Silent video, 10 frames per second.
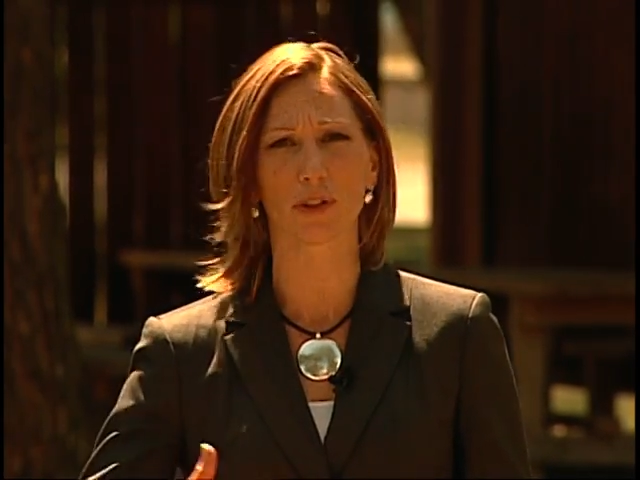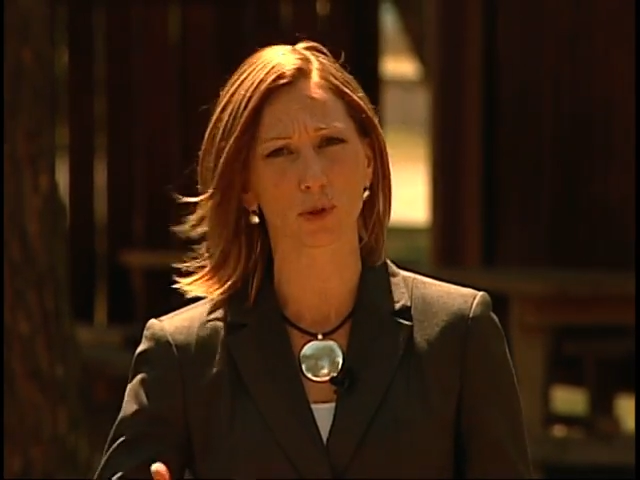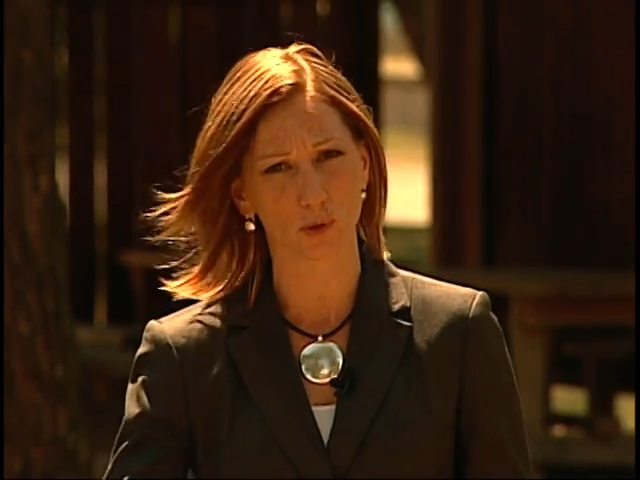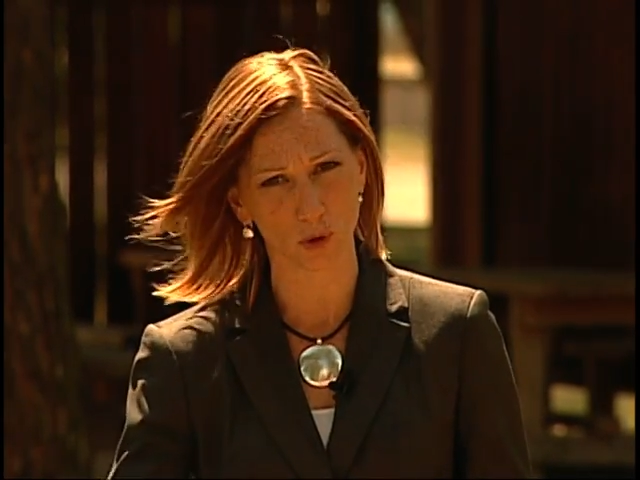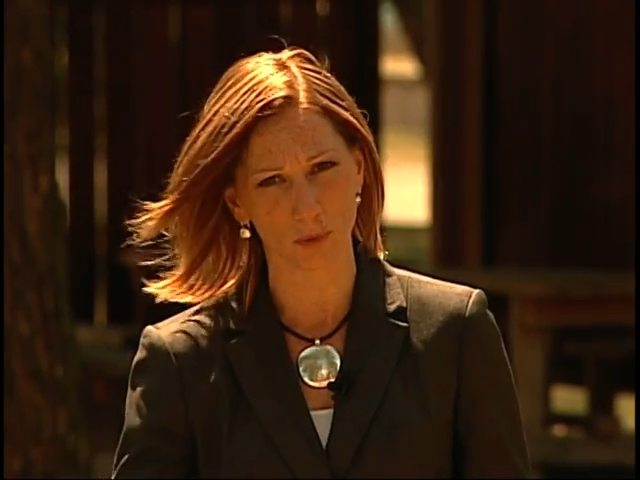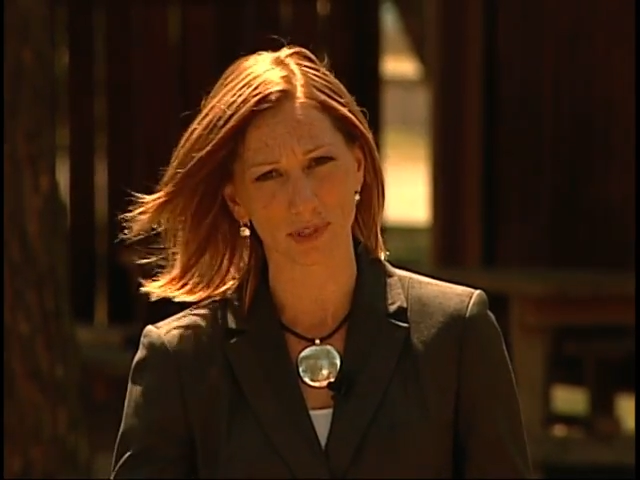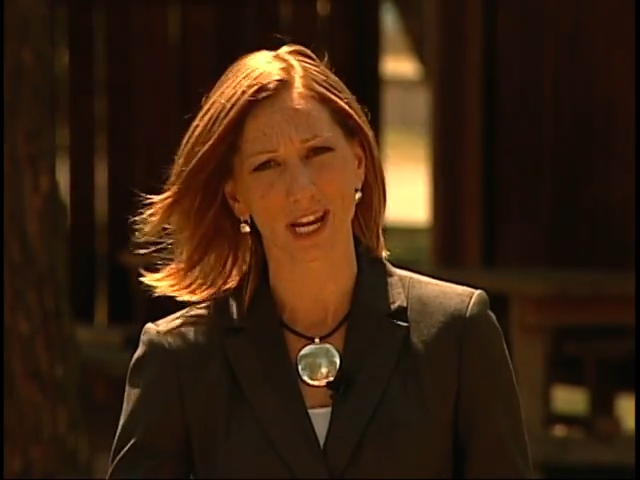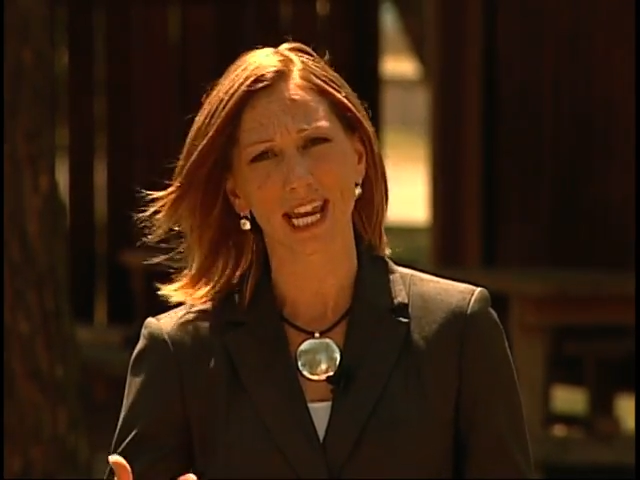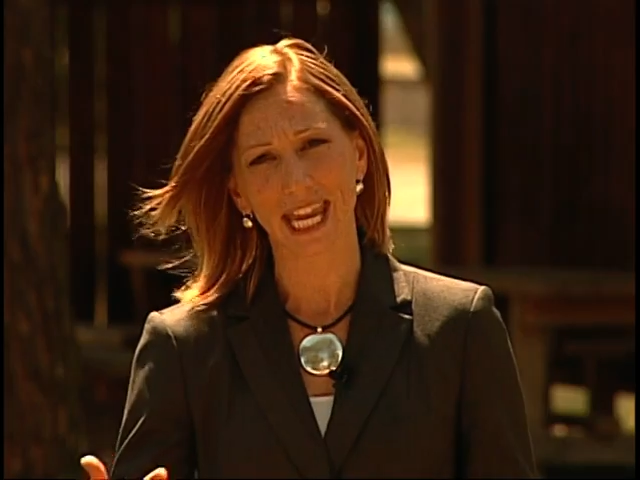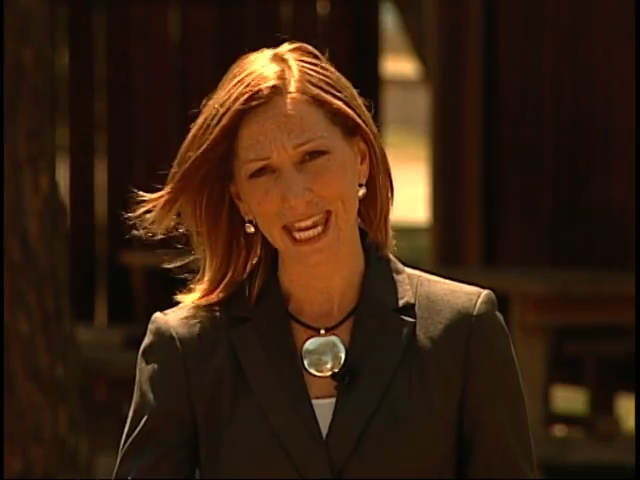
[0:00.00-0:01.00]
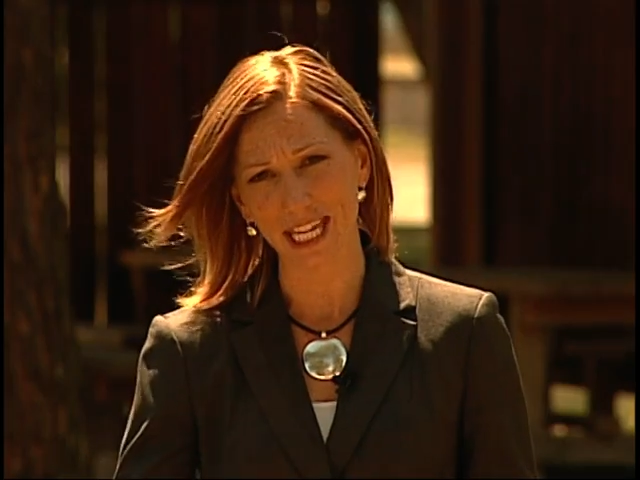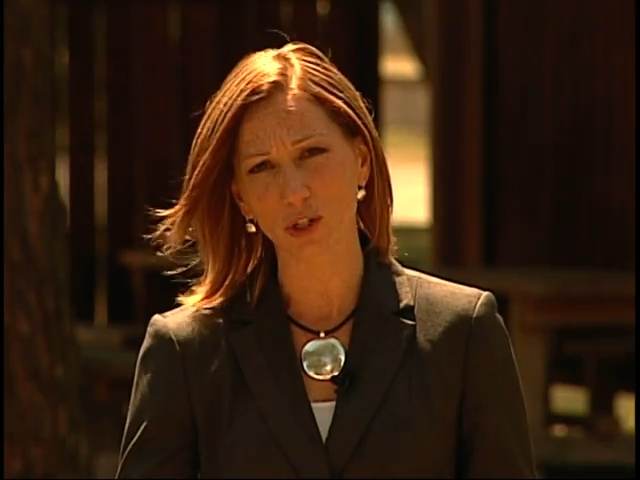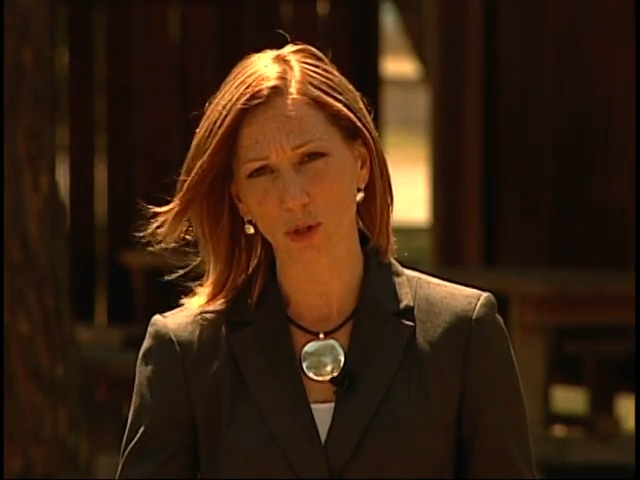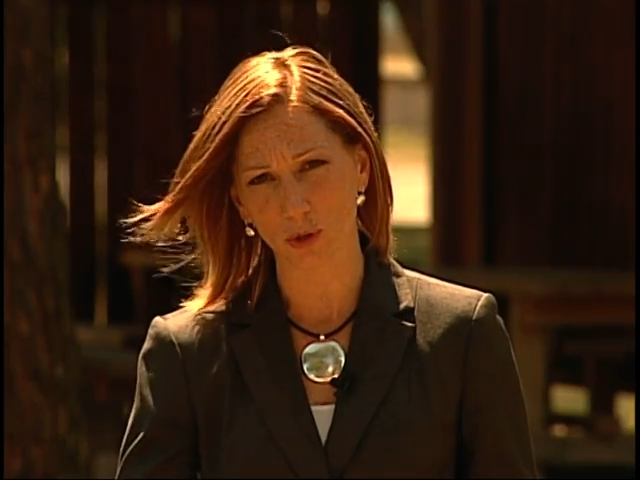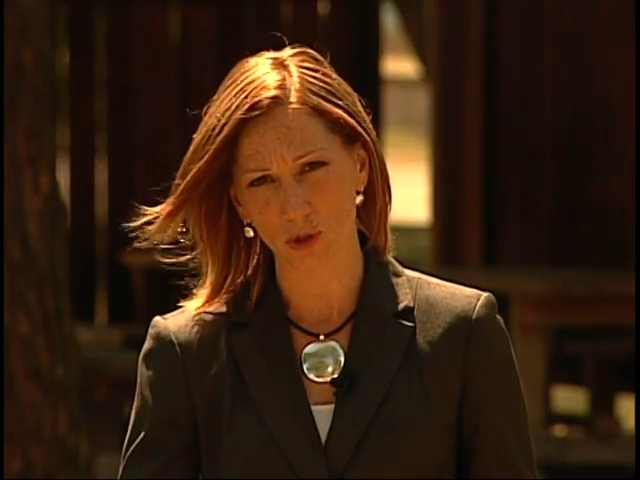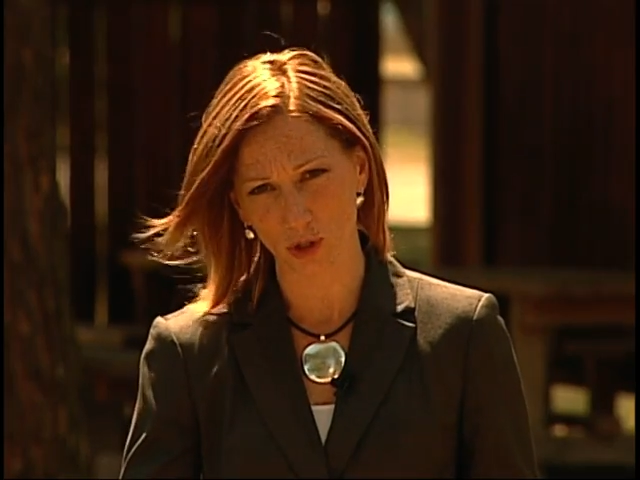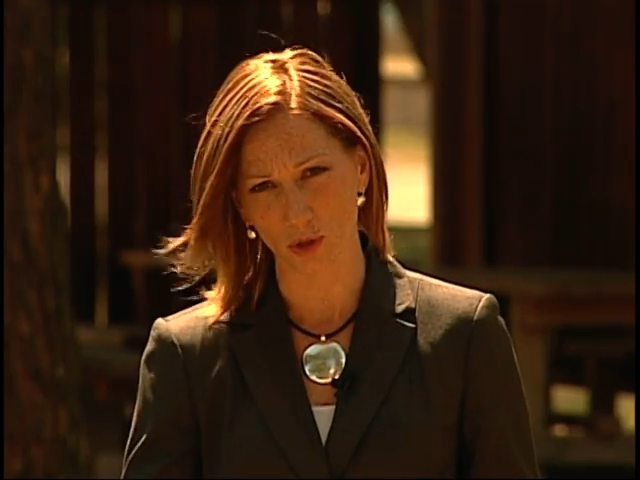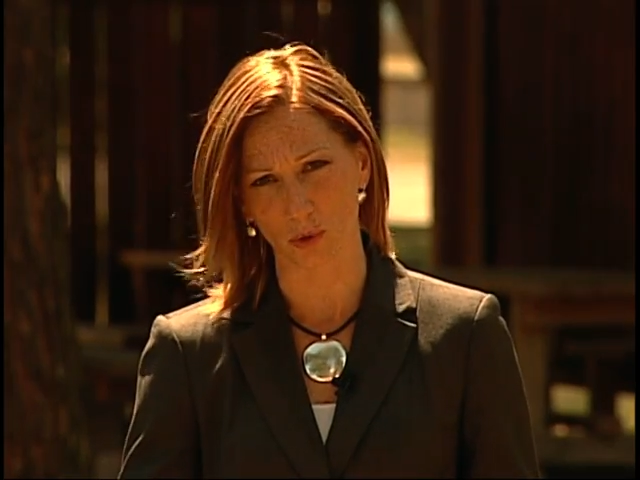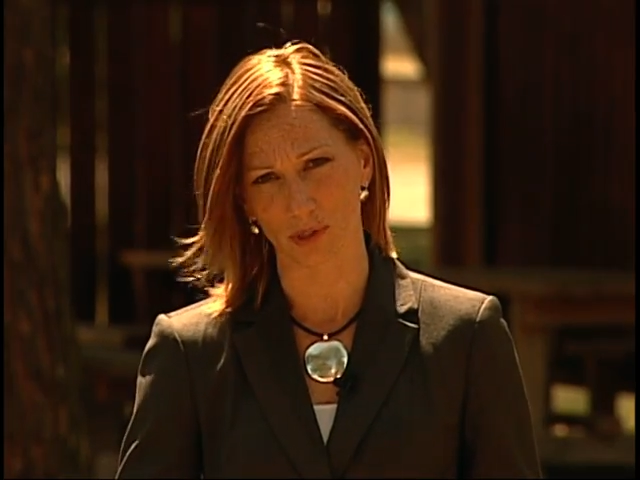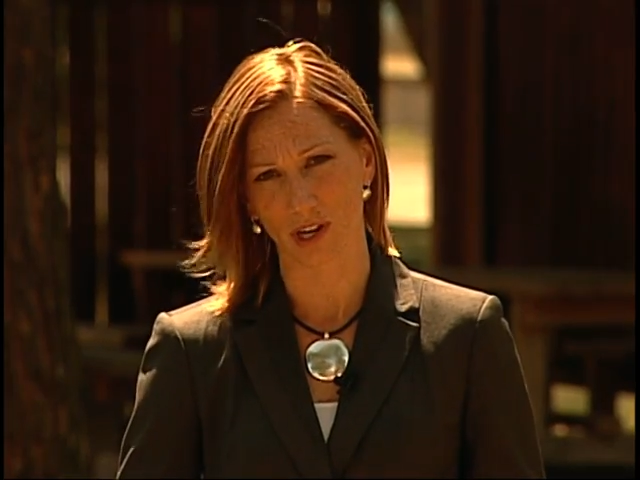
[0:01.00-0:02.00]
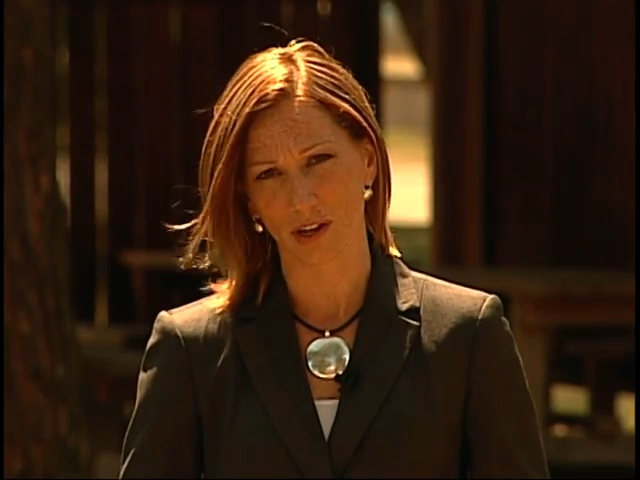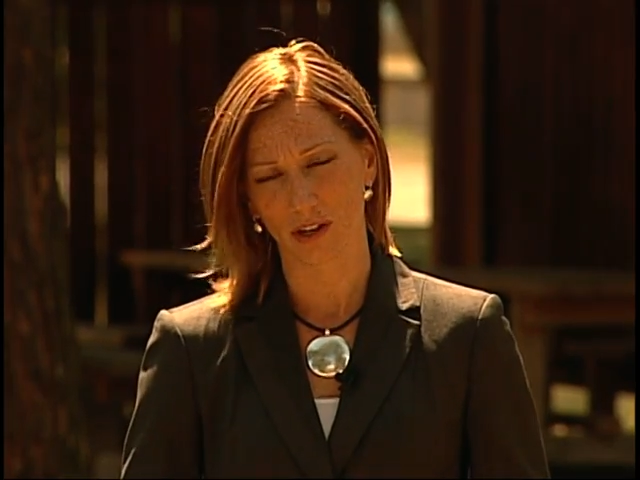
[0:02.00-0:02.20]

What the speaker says: other troops in her shoes.